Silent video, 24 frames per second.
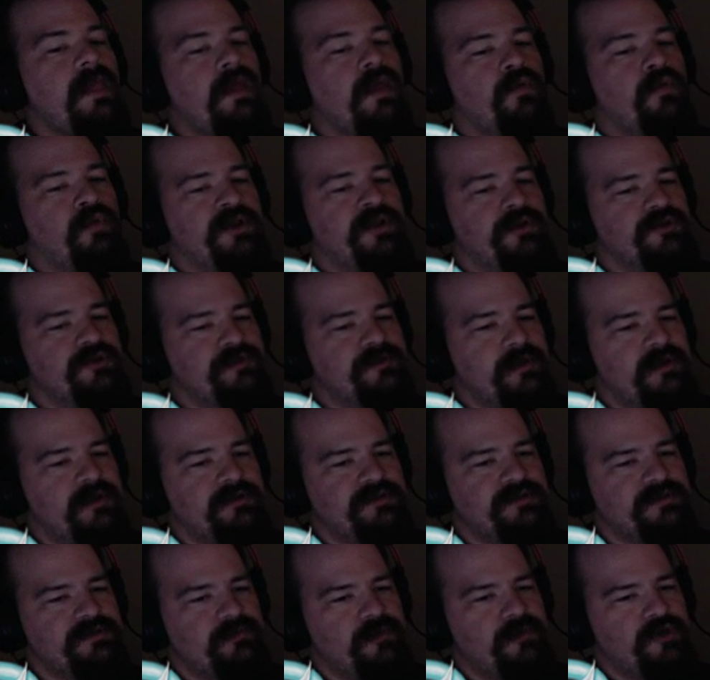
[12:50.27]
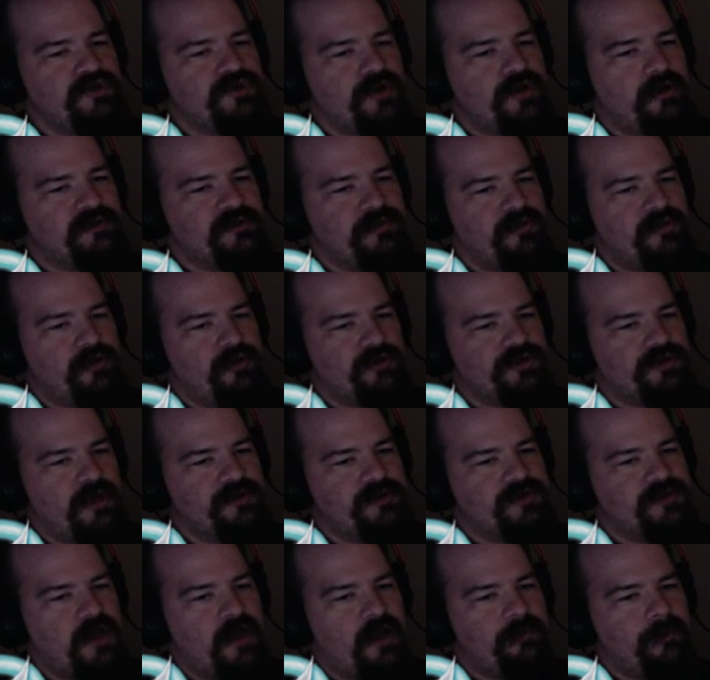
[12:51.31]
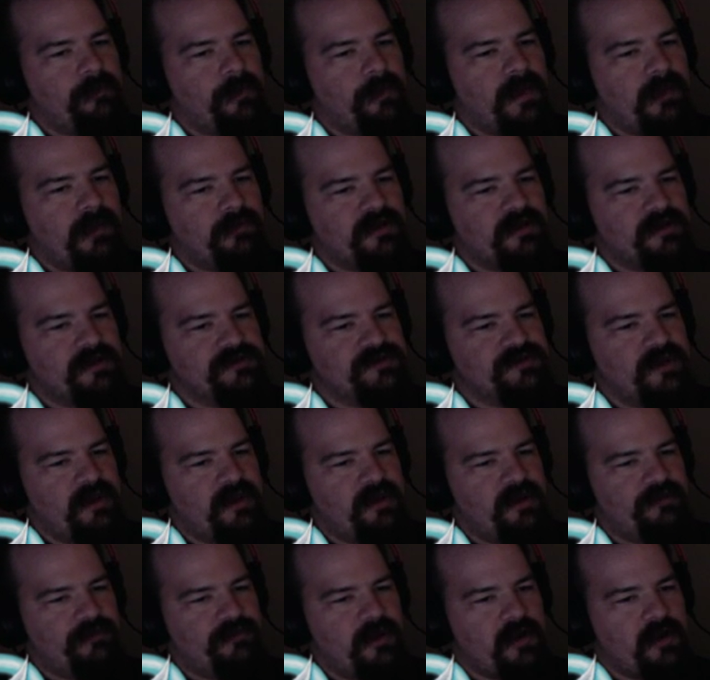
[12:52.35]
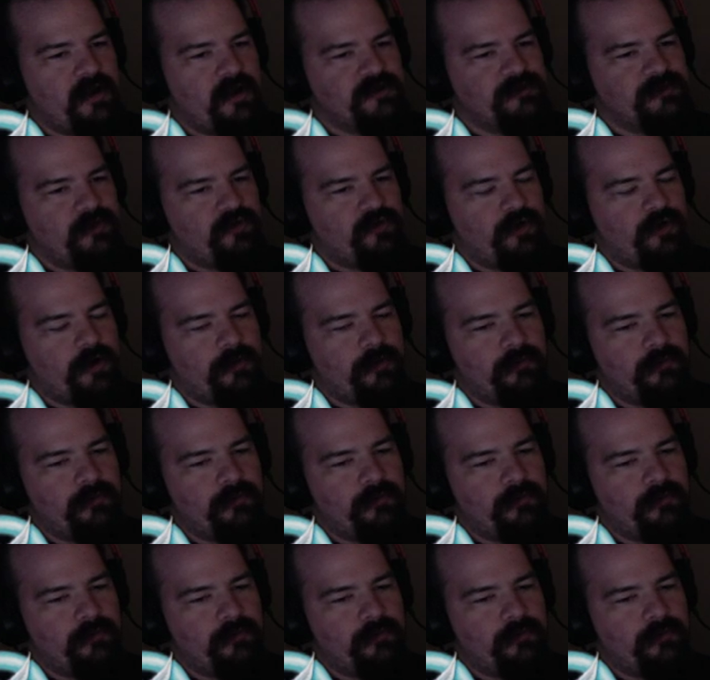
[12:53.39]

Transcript: When you spend, you should always put the Ultra on top, because the hit effect cares about order.